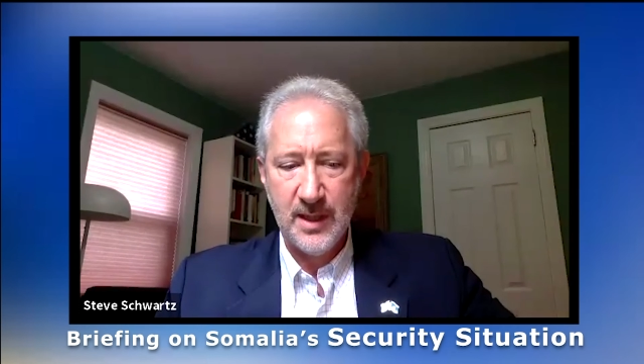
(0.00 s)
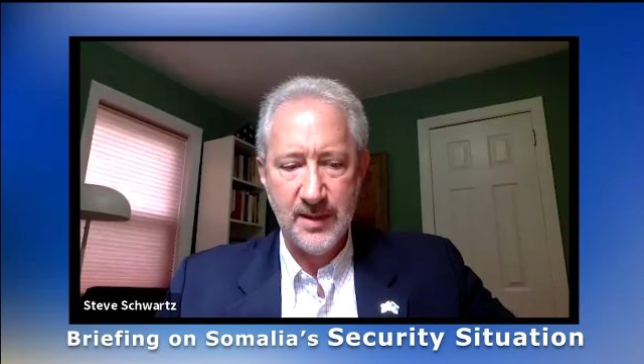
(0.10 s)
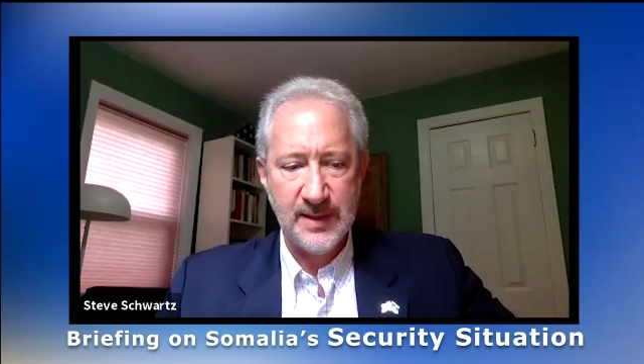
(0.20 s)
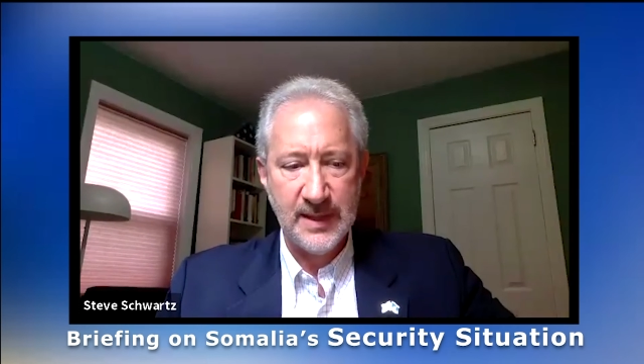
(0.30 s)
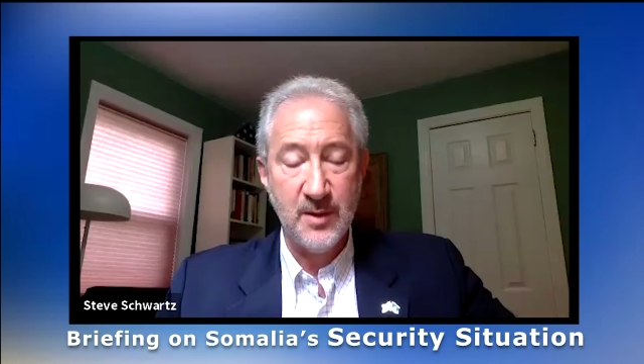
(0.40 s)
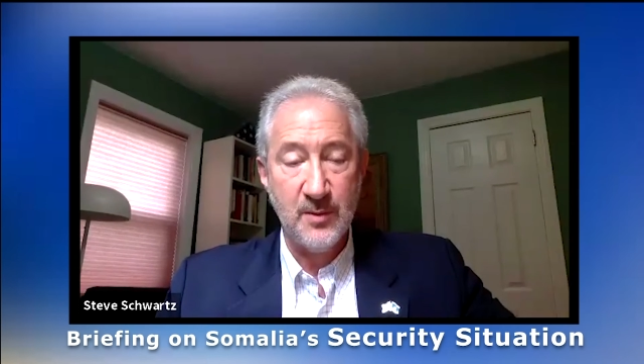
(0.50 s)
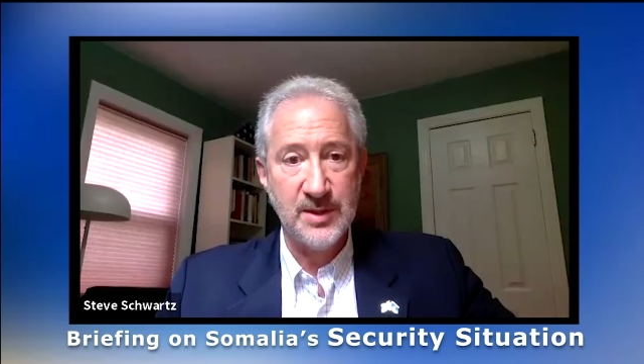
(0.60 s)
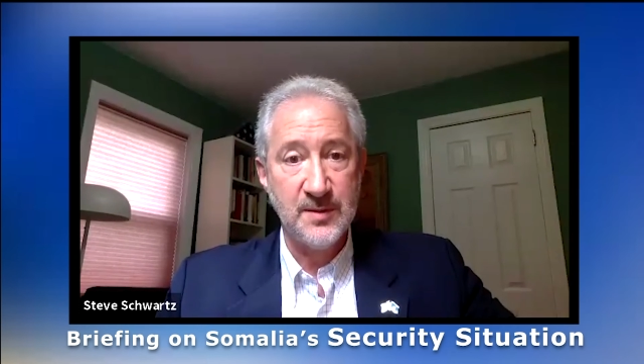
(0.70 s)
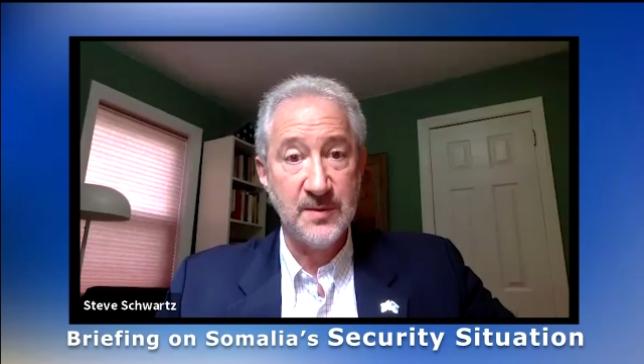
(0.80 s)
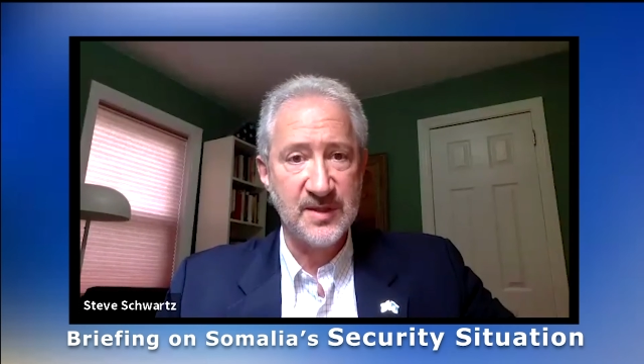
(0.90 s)
They know what
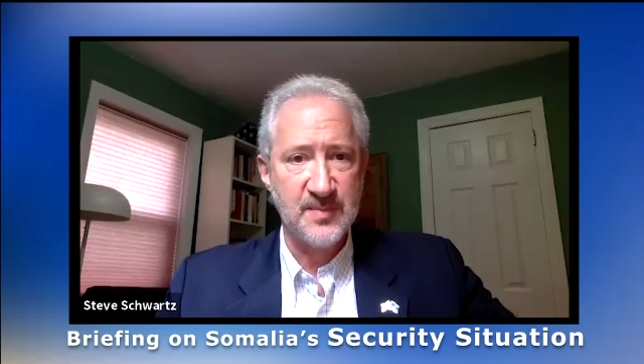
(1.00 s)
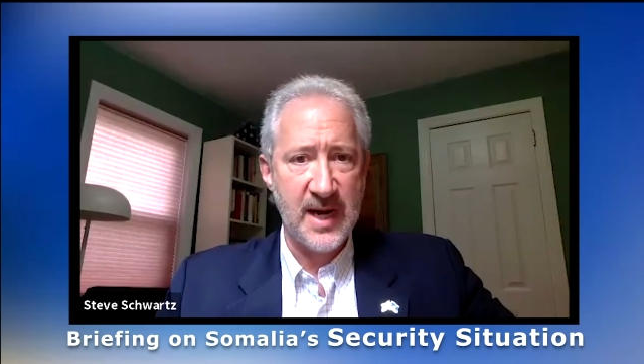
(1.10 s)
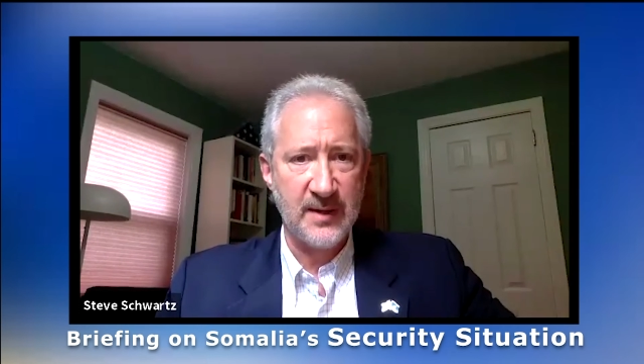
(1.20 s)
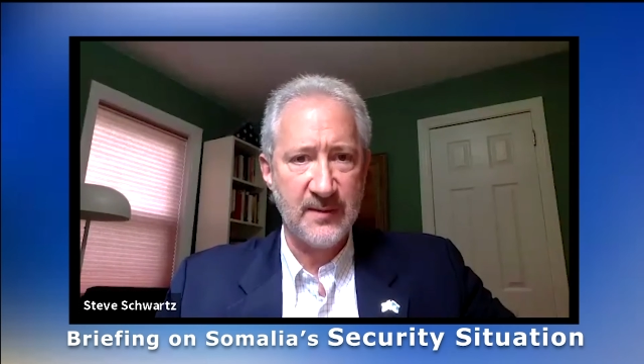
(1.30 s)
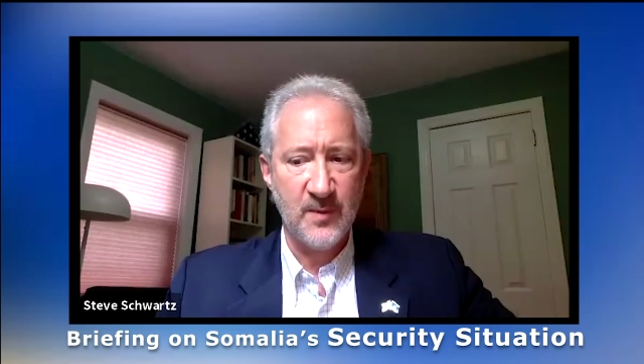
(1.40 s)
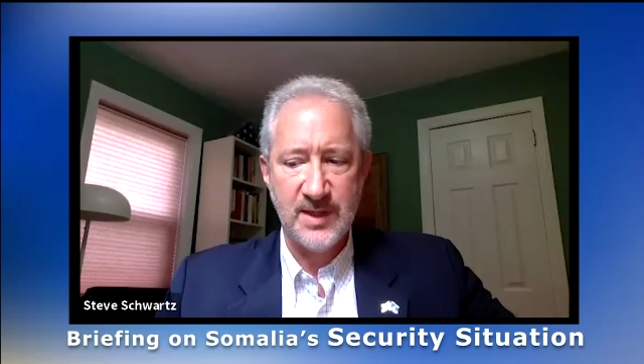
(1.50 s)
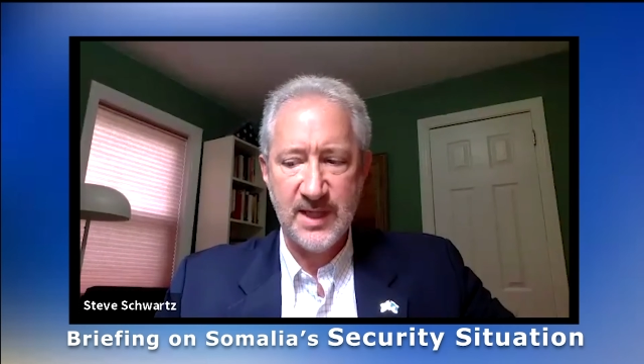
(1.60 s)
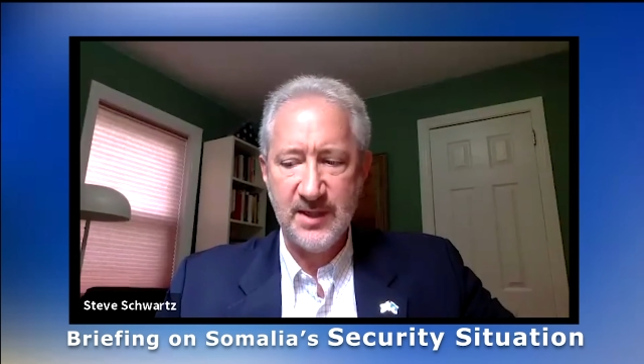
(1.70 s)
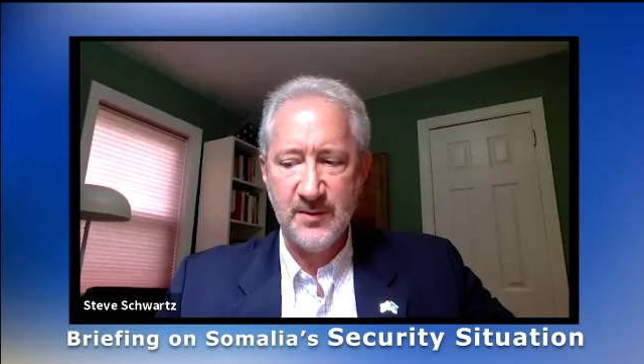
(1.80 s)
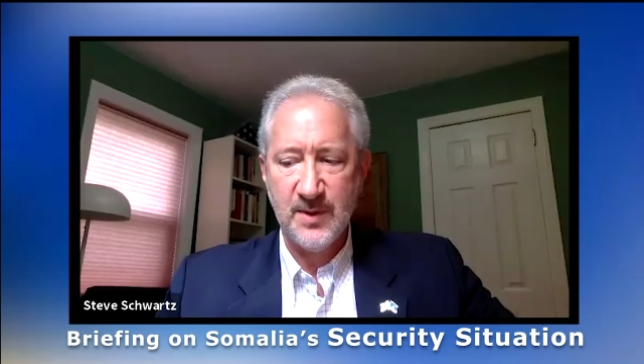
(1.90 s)
to expect one
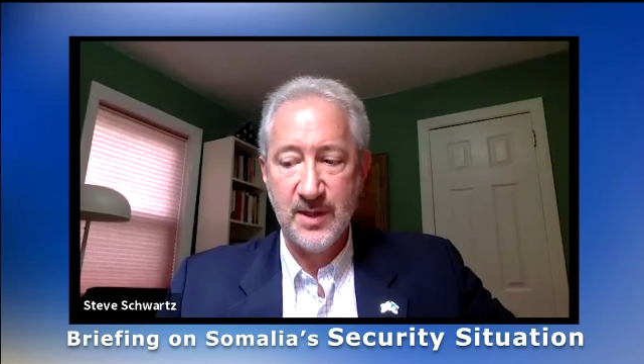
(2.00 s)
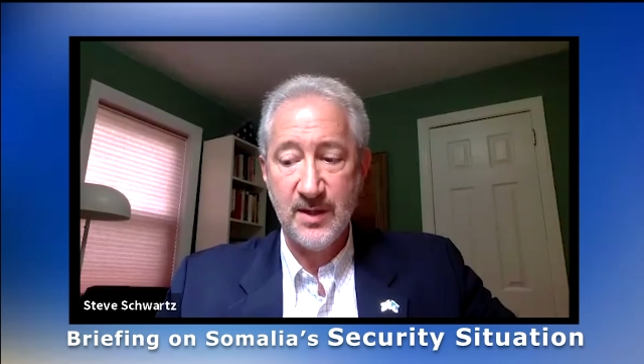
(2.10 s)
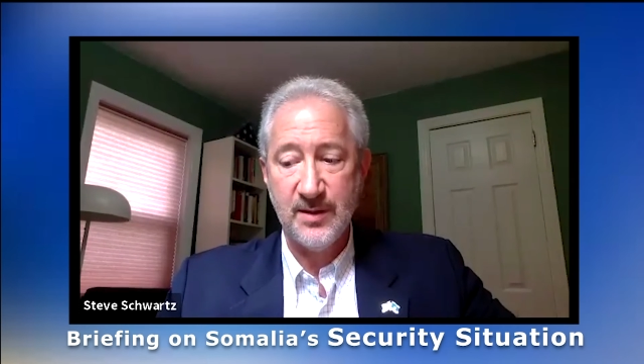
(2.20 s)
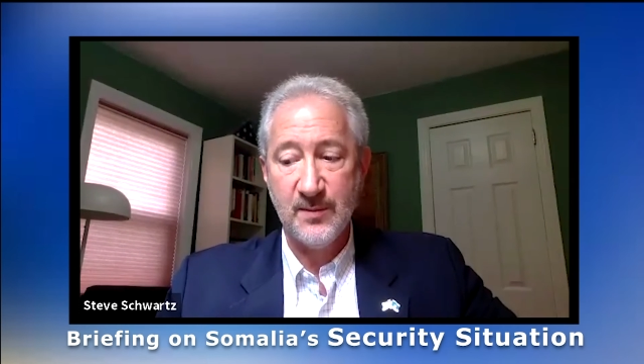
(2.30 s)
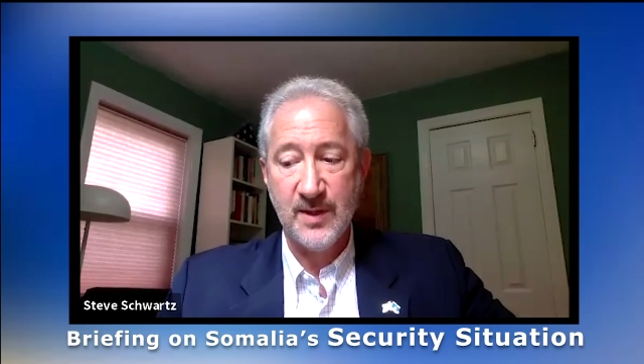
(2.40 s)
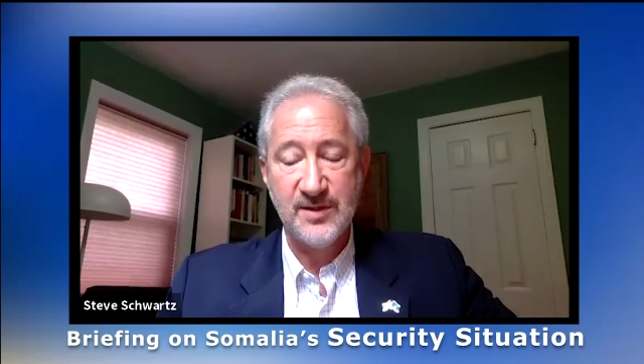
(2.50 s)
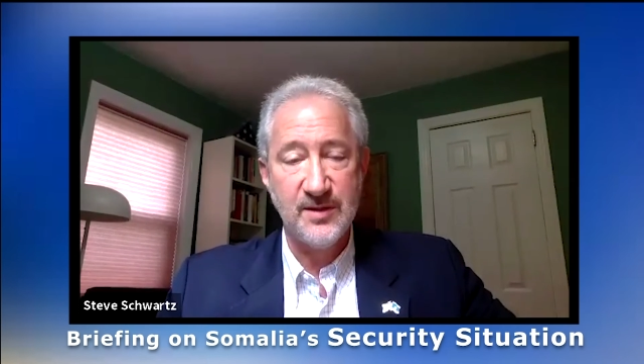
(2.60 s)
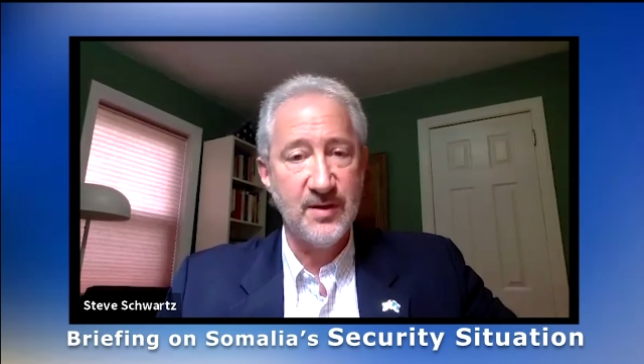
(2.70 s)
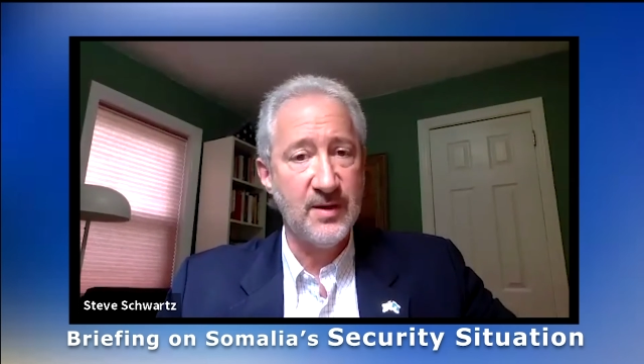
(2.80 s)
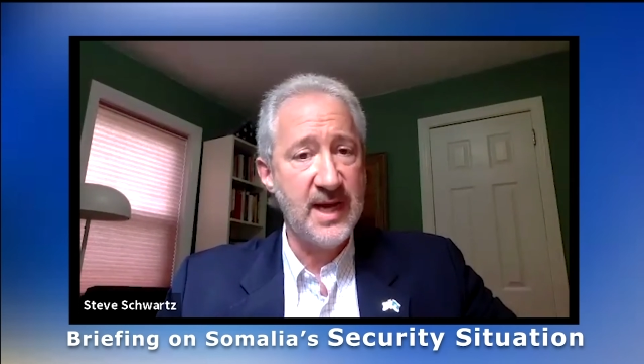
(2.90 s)
day to another, whereas you
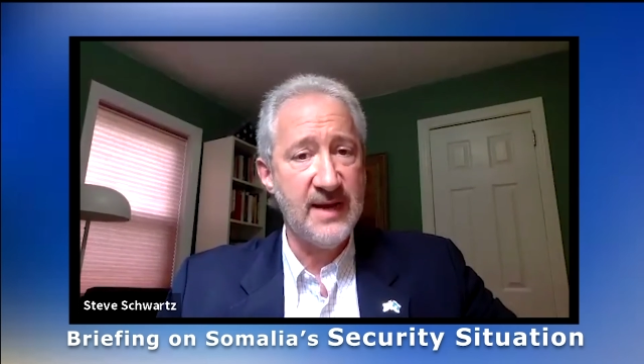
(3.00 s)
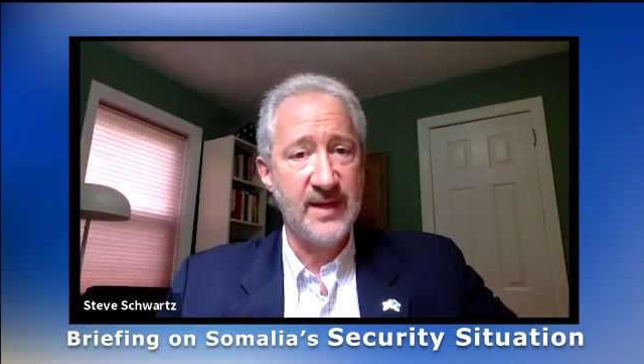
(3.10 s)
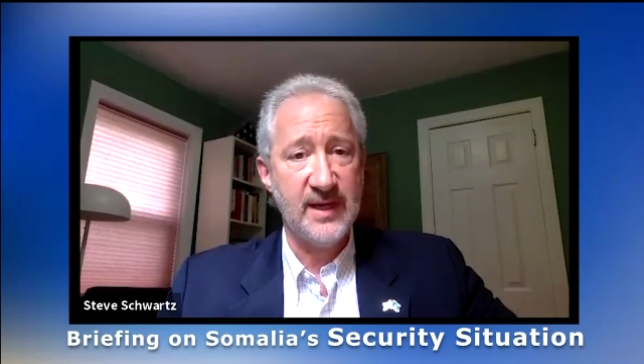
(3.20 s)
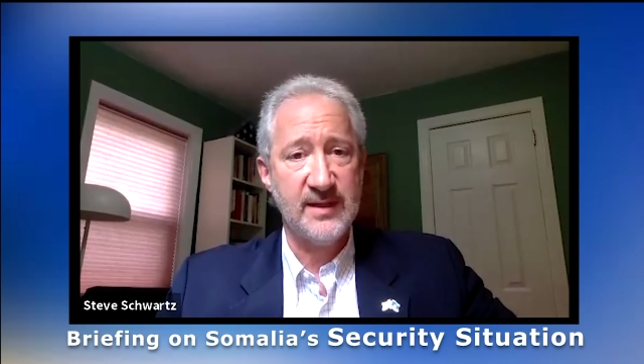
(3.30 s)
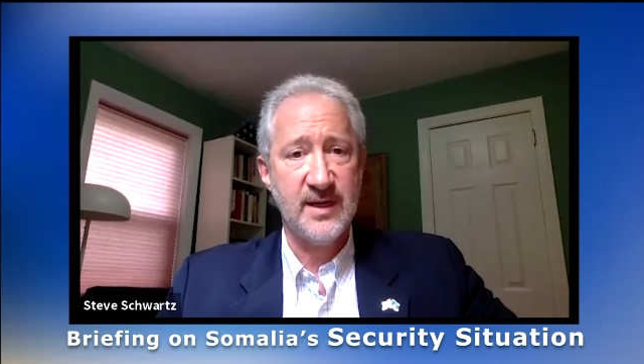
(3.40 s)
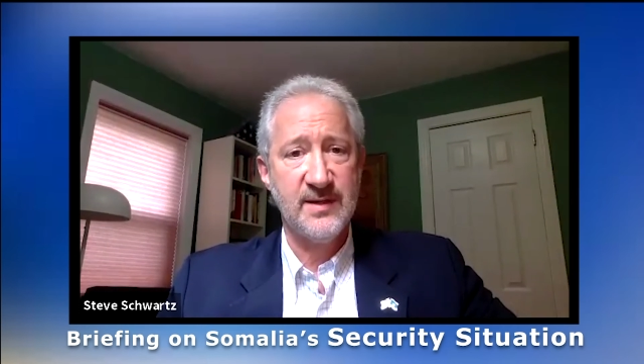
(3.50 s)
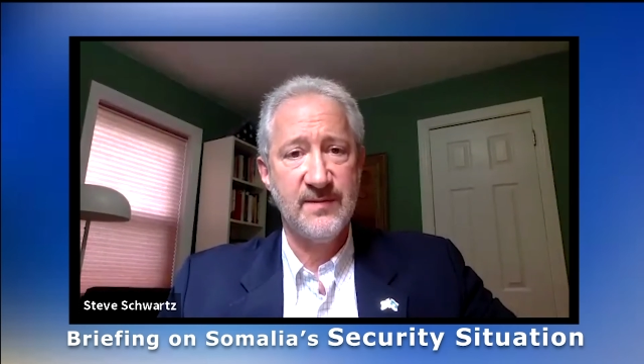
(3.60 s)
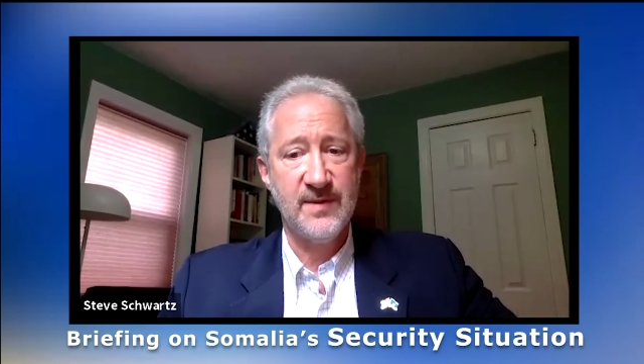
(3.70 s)
don't have that kind of,